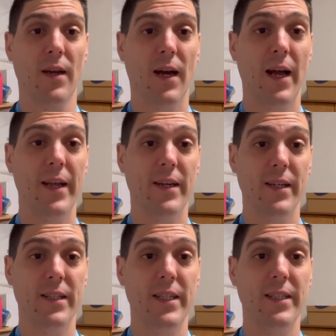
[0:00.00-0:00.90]
high
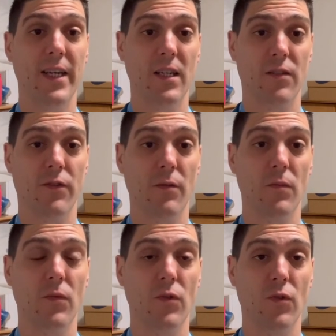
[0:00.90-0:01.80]
energy gels
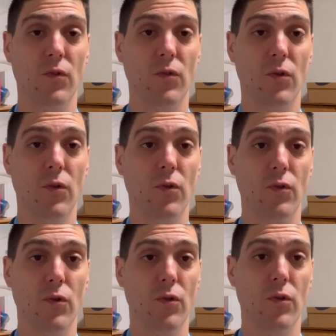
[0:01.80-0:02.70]
from 2
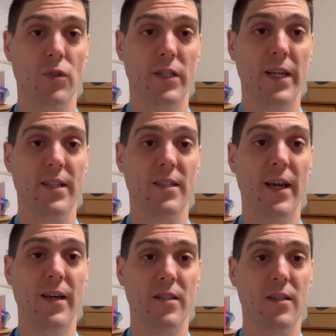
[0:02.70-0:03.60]
to 6
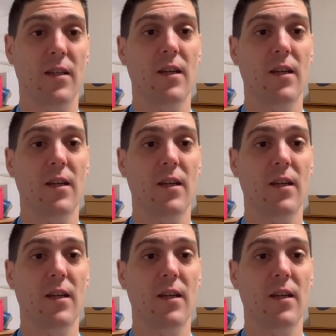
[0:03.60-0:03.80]
hours,